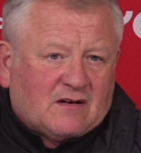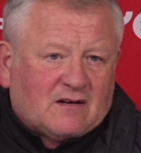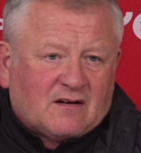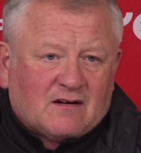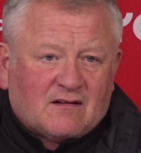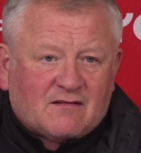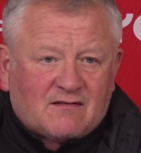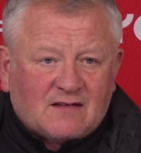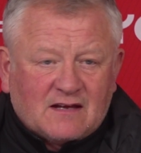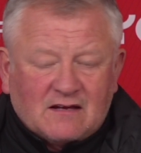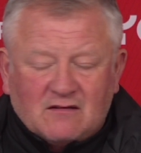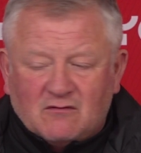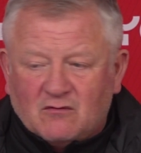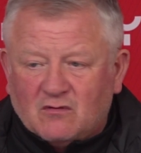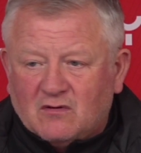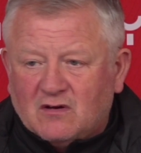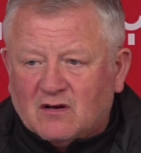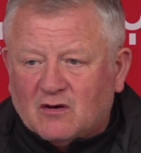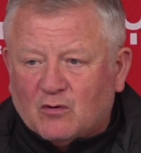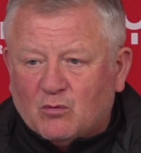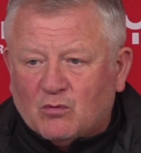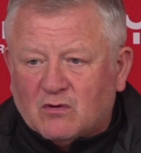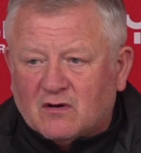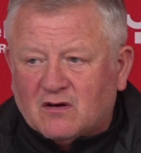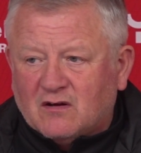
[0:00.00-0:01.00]
And I think, you
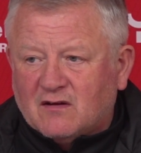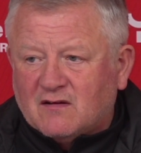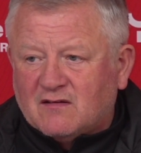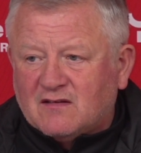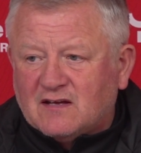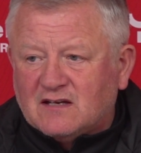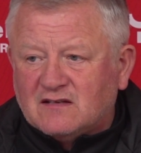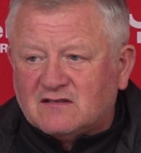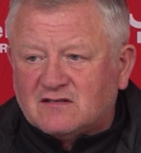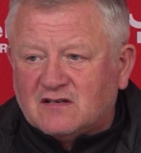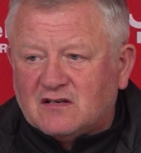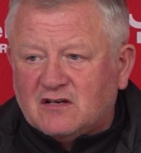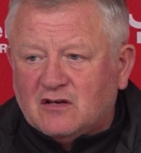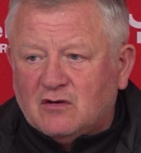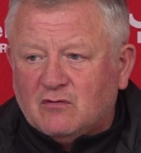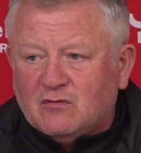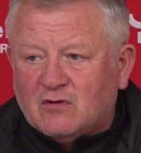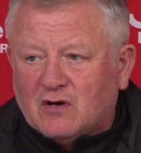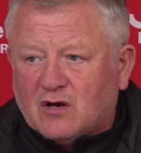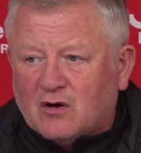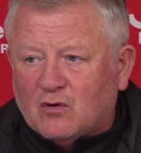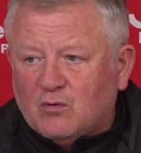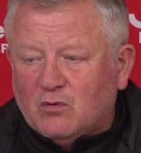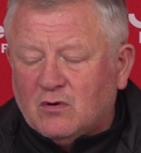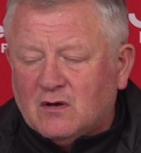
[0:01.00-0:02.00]
know, one of the things that, you
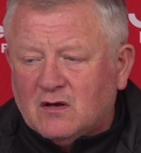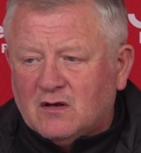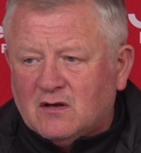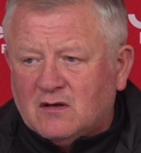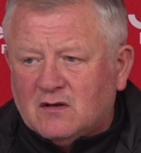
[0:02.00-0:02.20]
know,